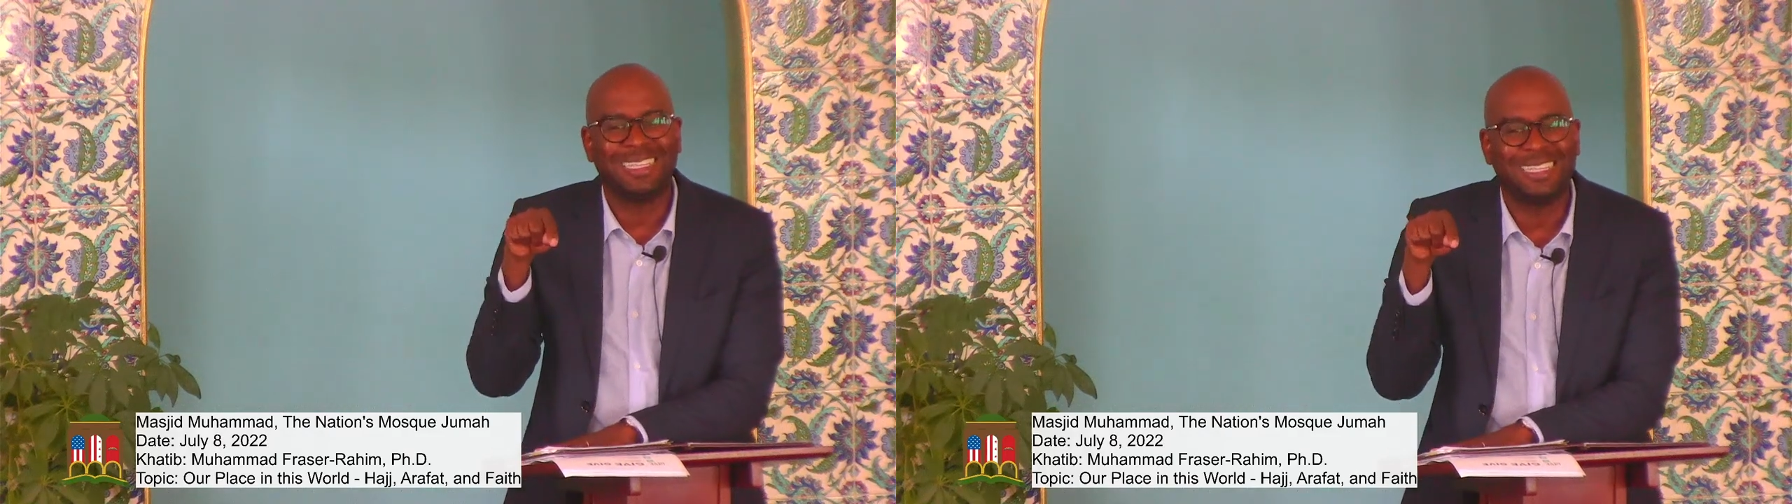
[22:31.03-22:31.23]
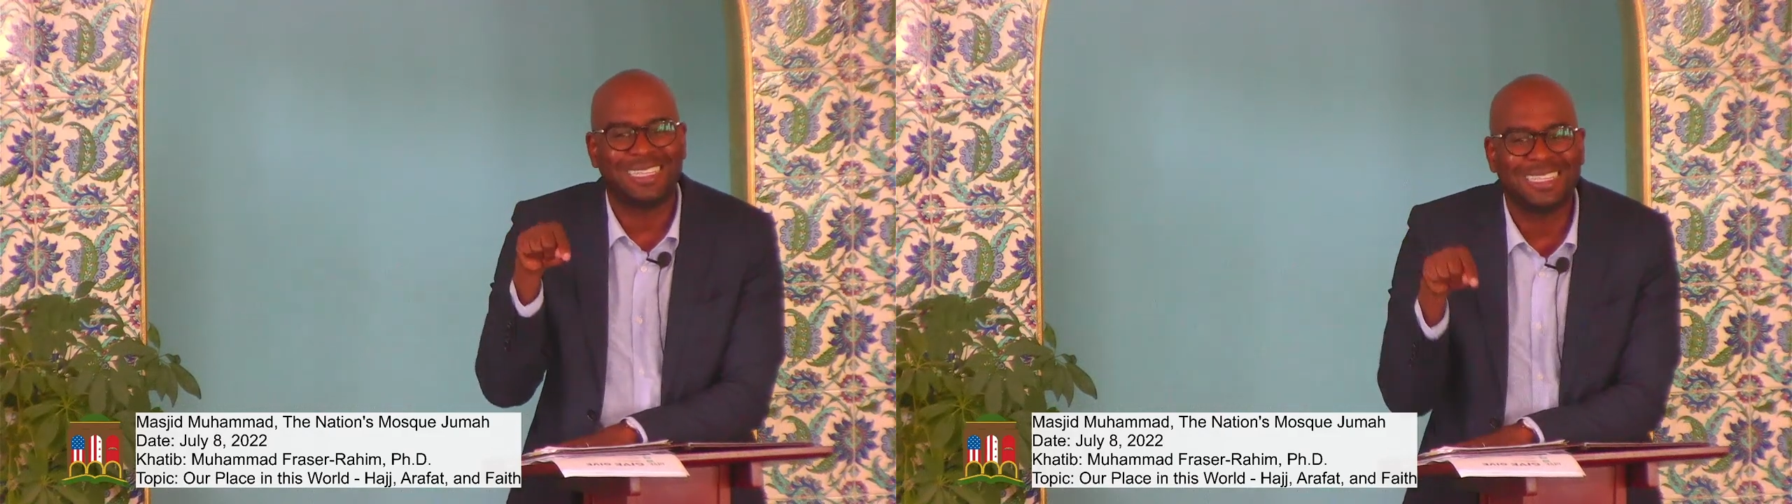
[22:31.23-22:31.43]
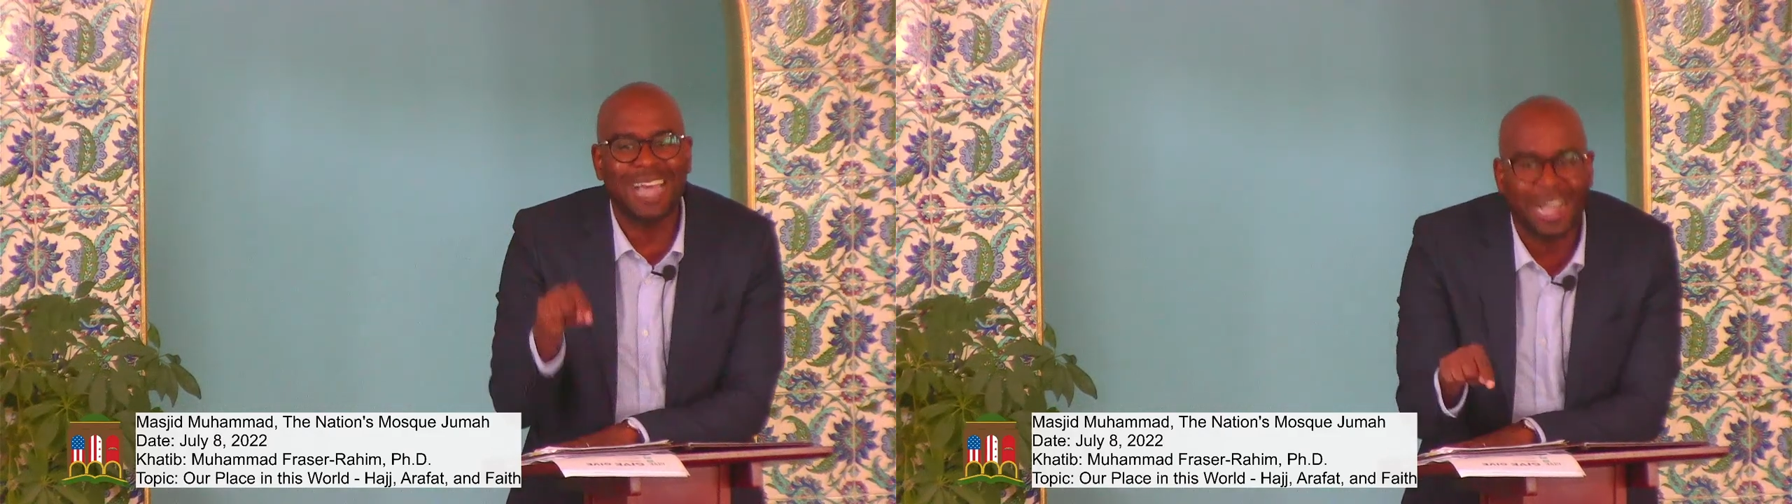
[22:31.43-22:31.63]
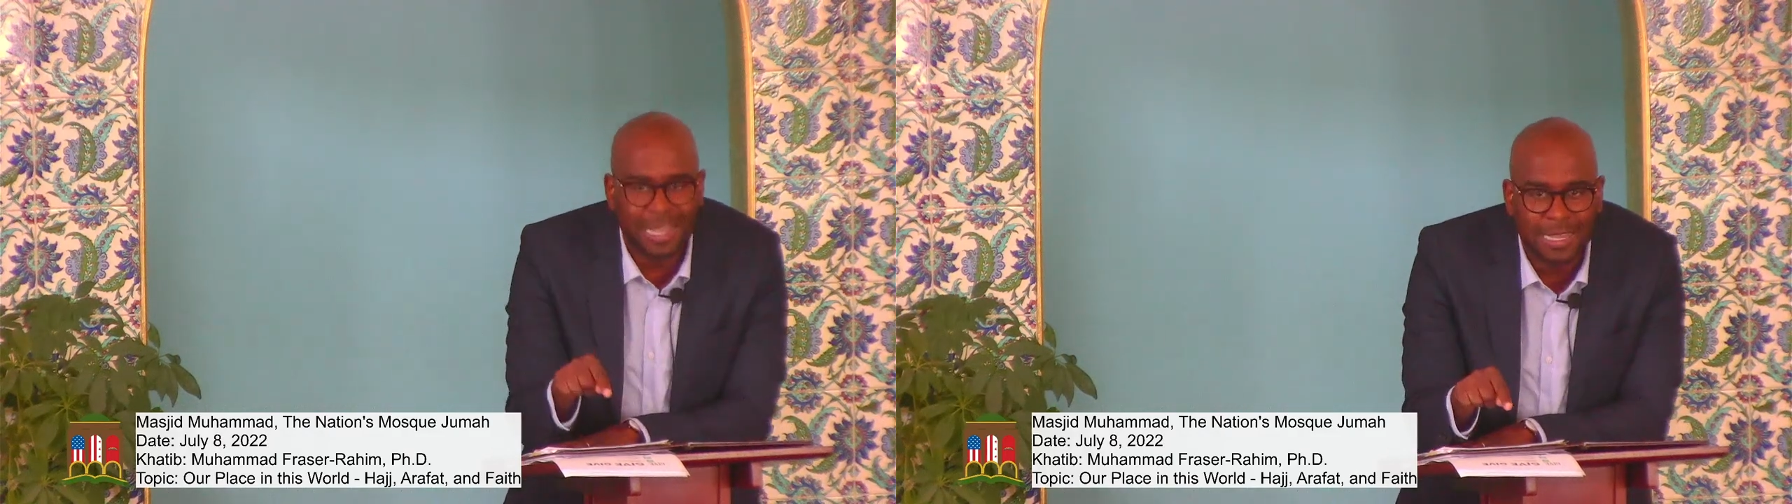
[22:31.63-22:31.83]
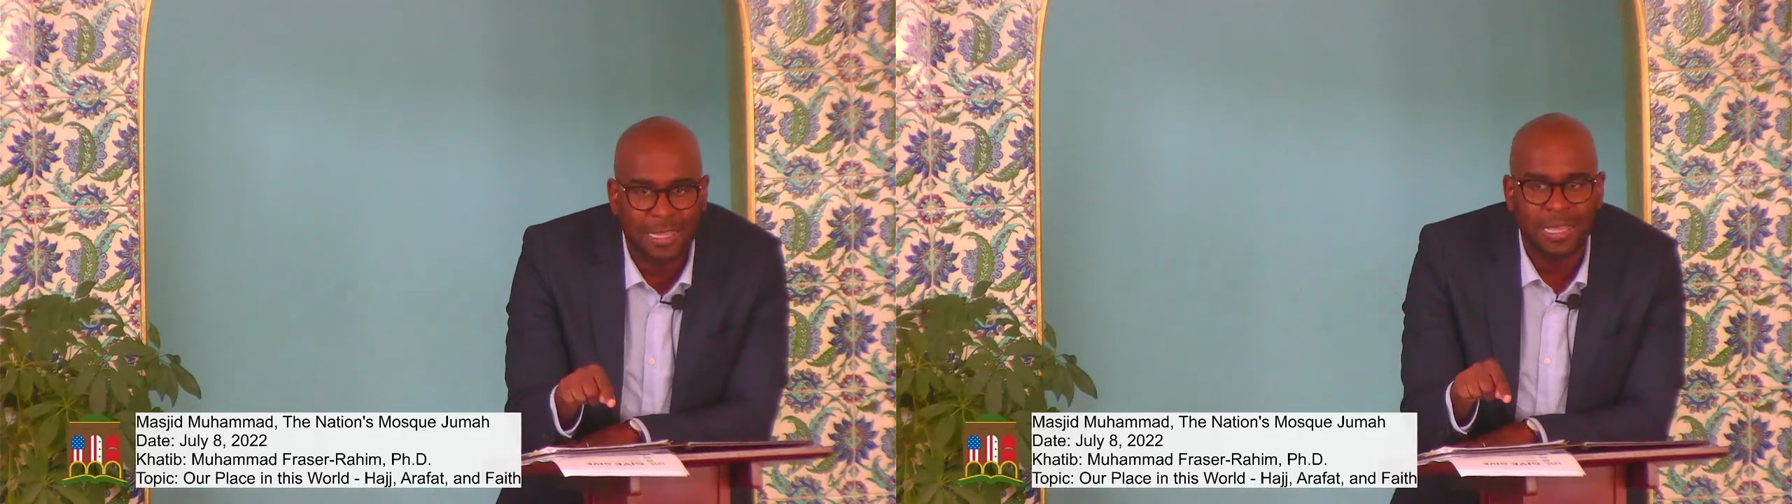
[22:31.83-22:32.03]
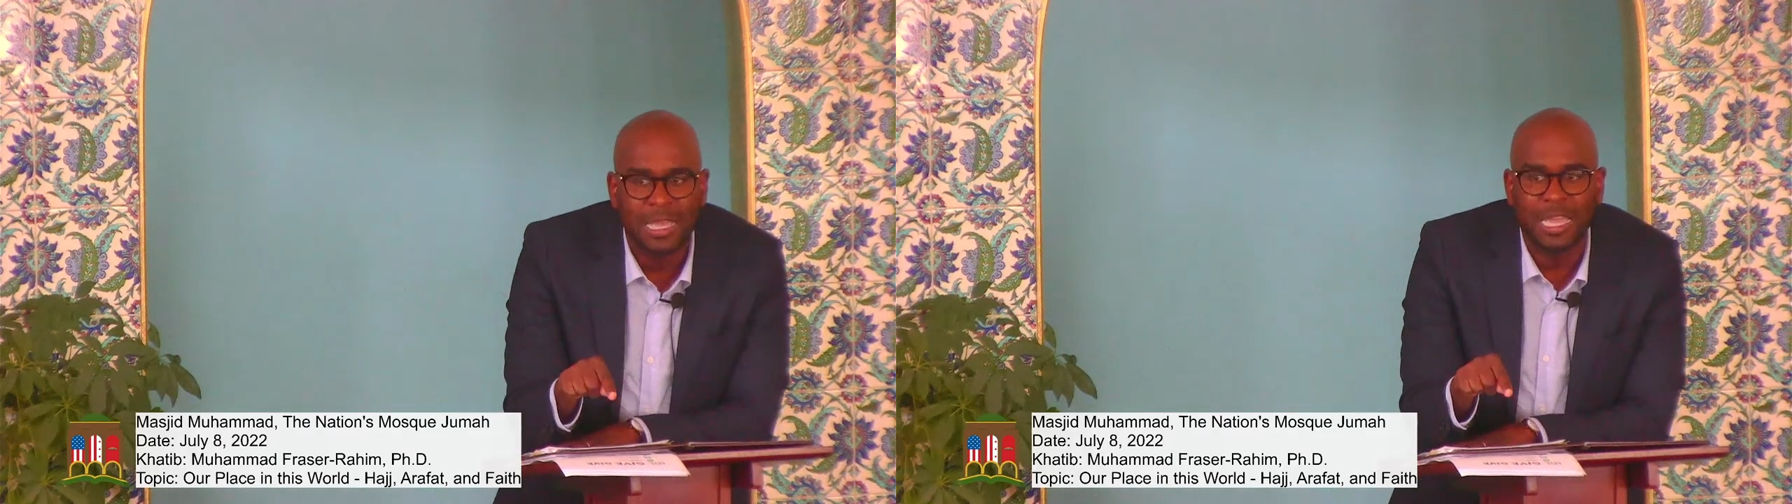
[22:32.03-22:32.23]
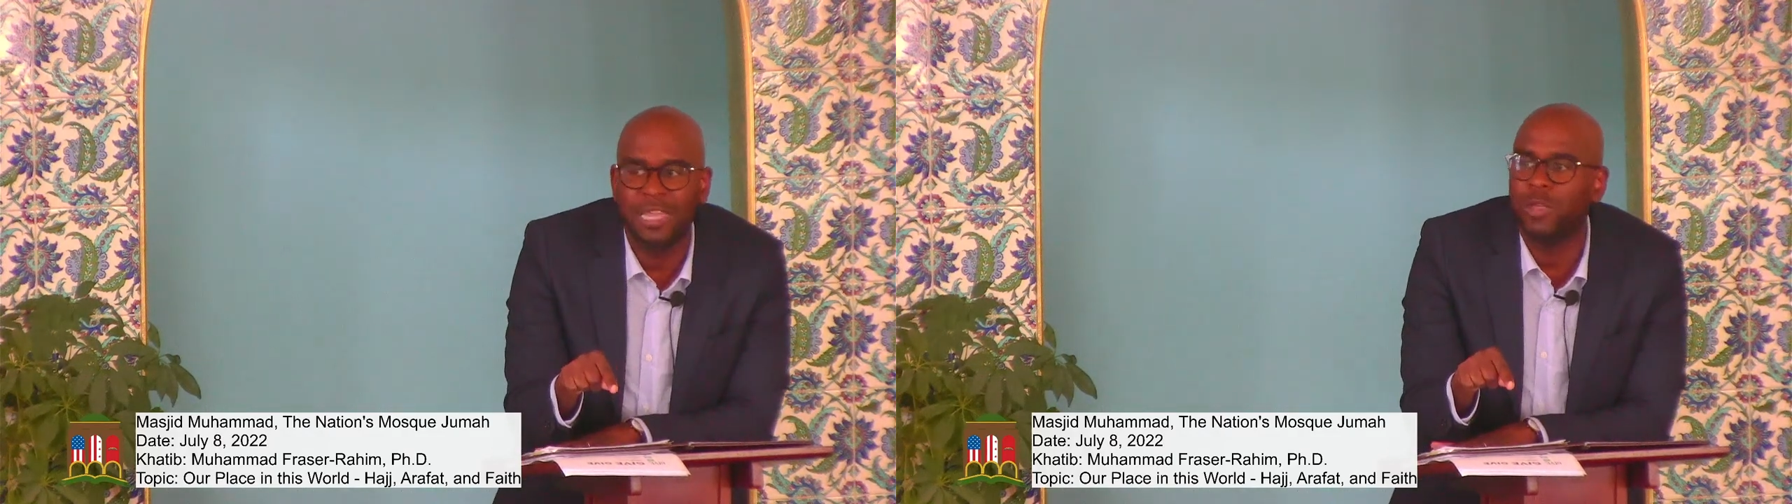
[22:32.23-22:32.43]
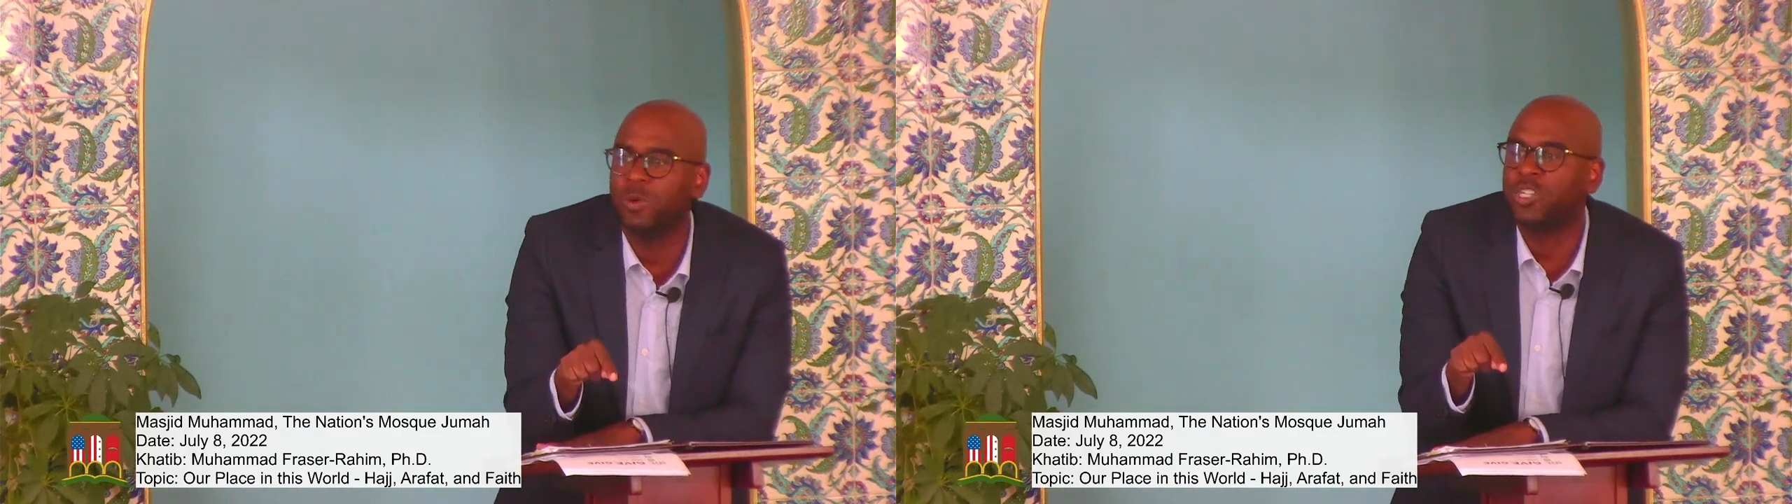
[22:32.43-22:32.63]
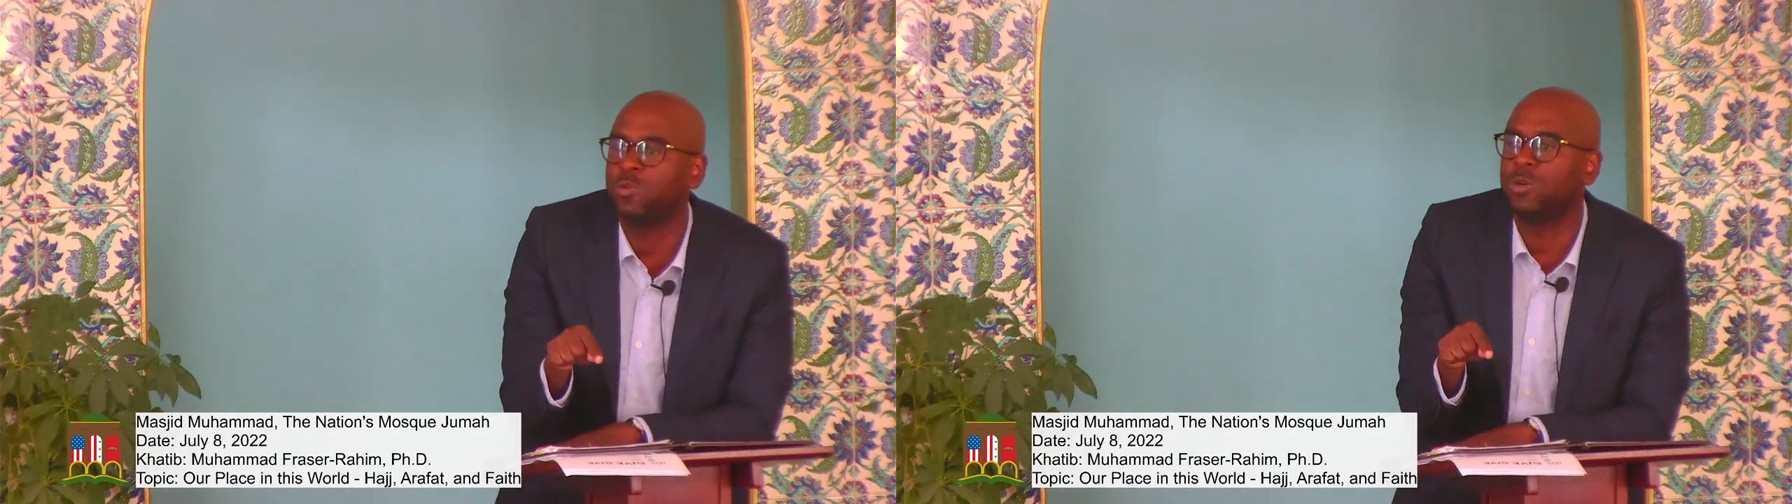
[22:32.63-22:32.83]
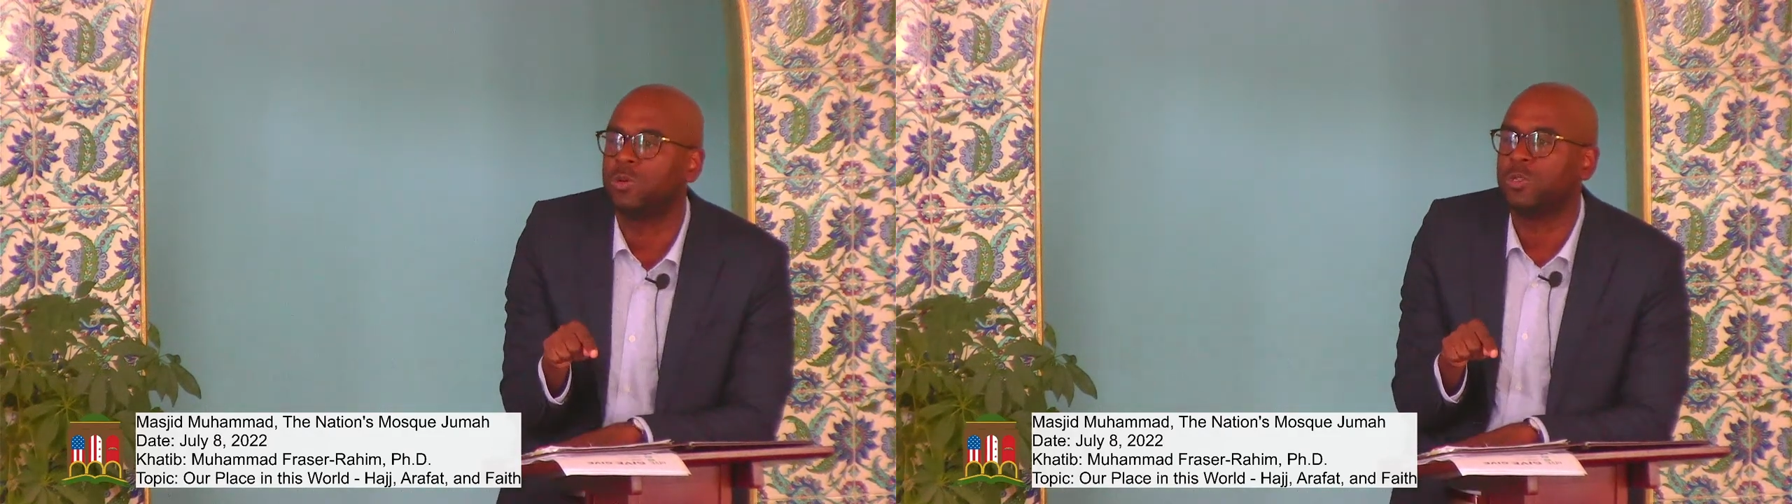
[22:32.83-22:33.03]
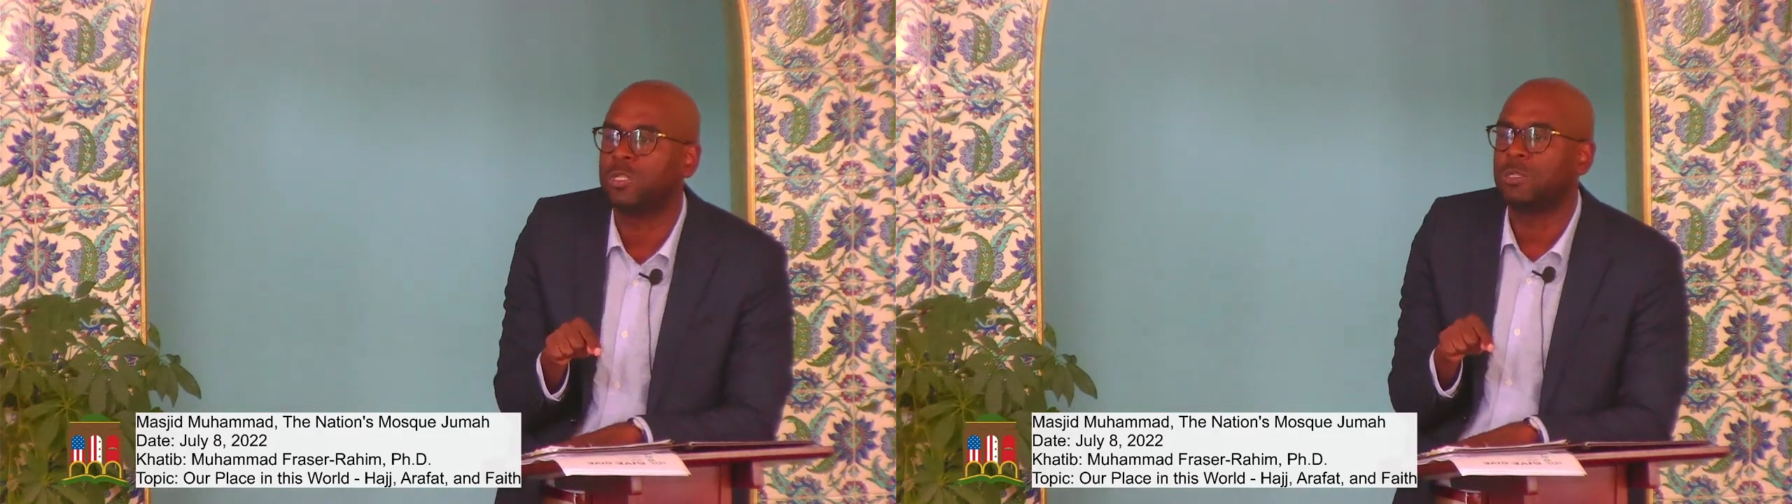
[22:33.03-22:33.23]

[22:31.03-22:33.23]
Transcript: stuck in the rituals.